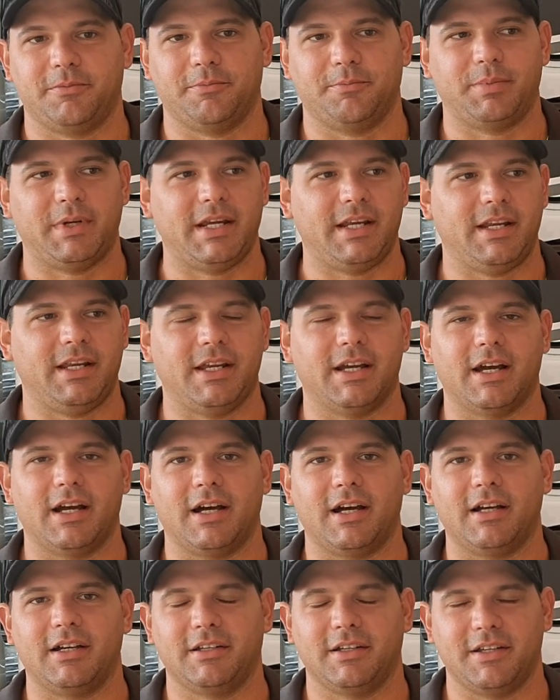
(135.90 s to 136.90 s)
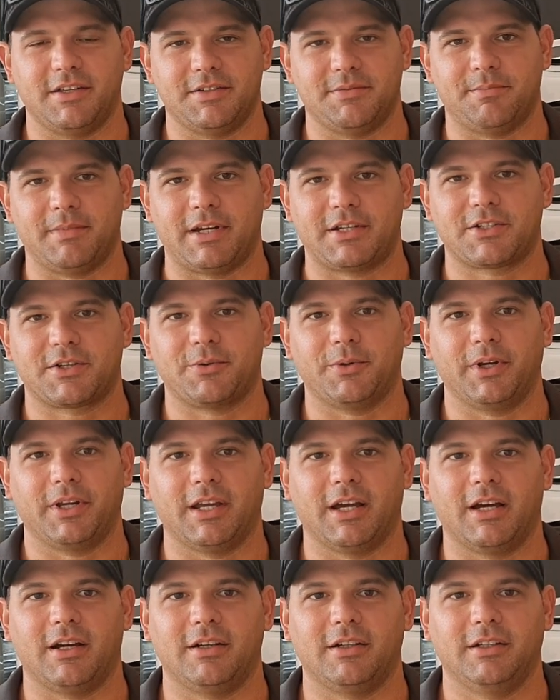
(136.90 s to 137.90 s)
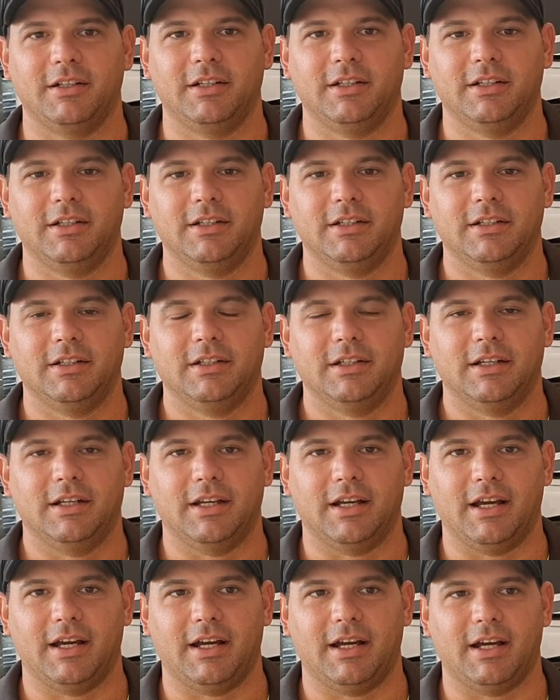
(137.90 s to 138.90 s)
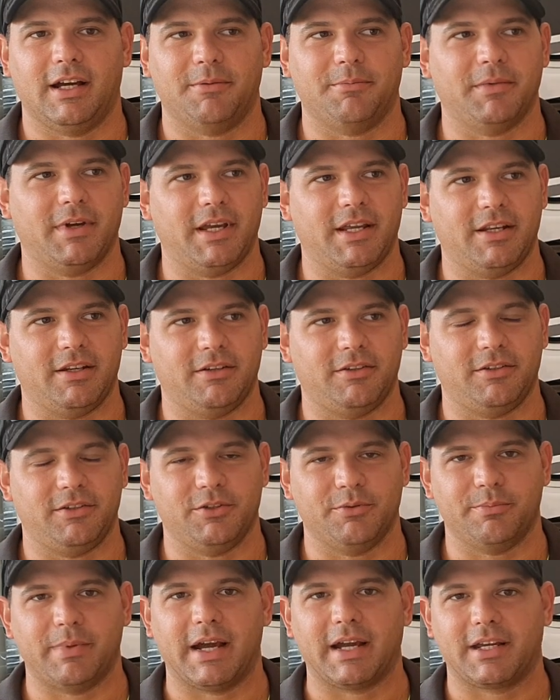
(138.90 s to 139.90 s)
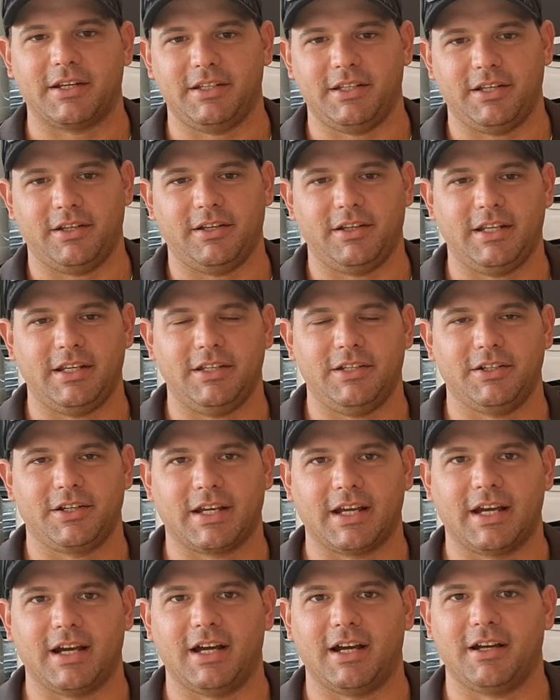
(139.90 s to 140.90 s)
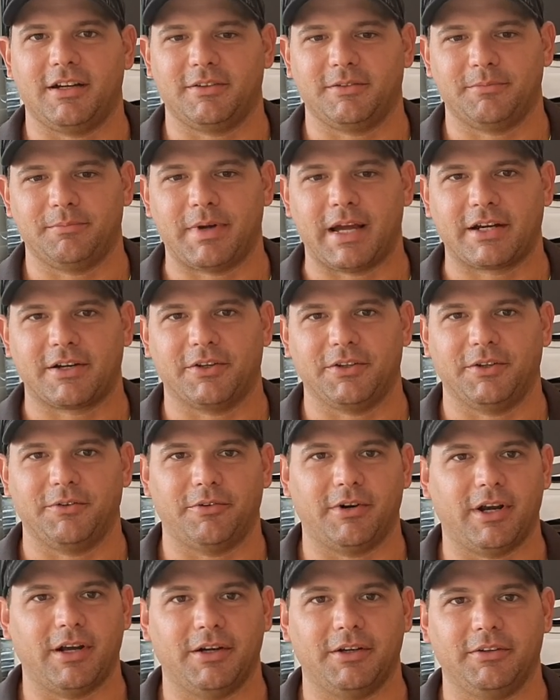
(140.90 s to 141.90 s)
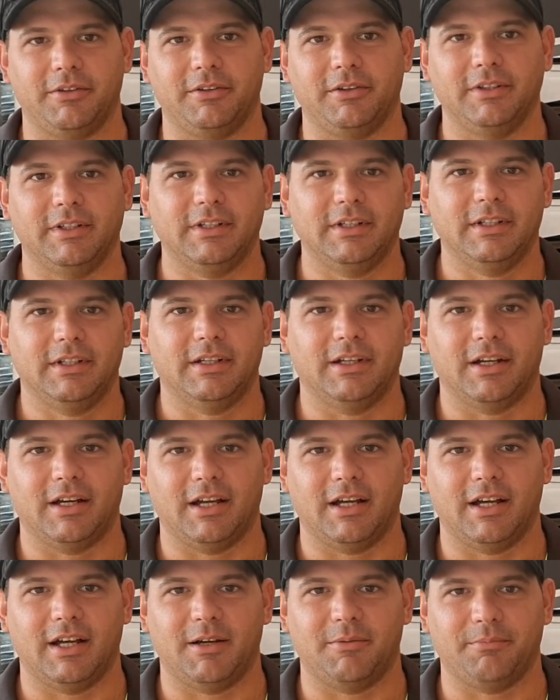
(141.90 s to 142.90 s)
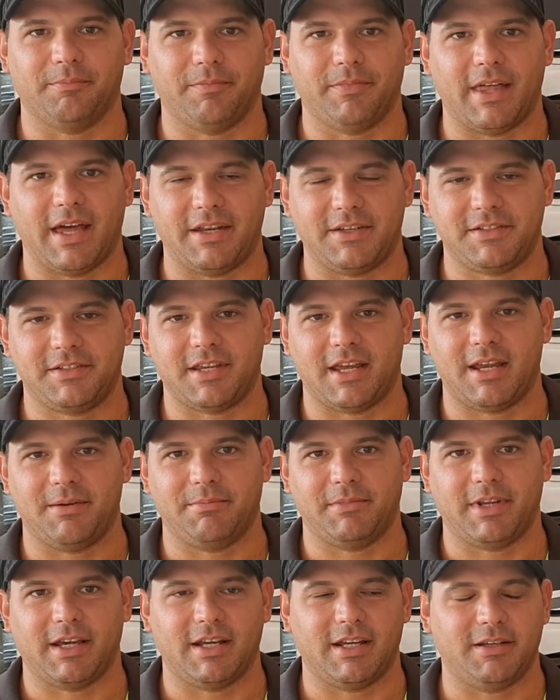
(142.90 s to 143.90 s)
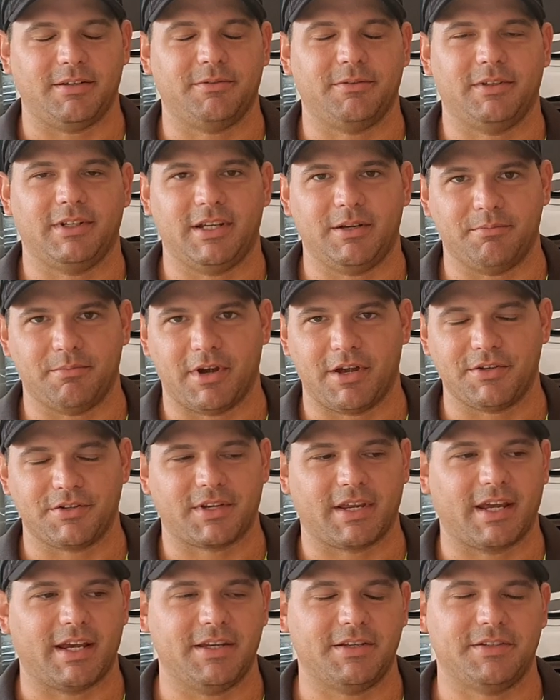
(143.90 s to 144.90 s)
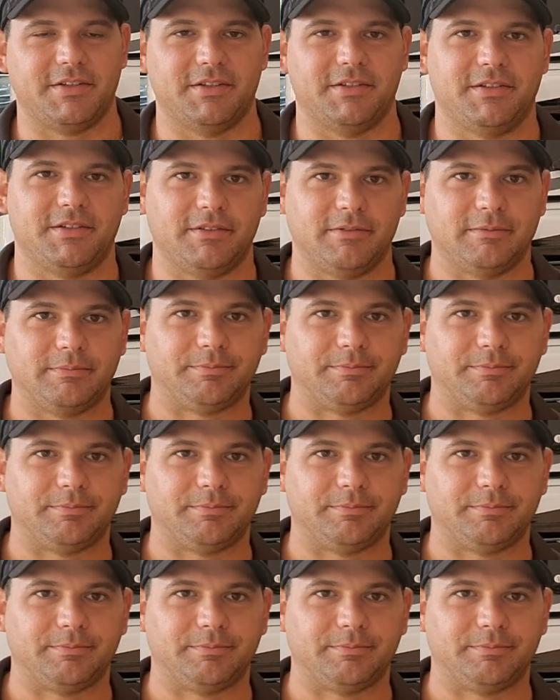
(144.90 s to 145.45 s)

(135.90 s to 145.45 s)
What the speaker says: PDR is much quicker, and you're back in your car, back on the road, that same day in most cases.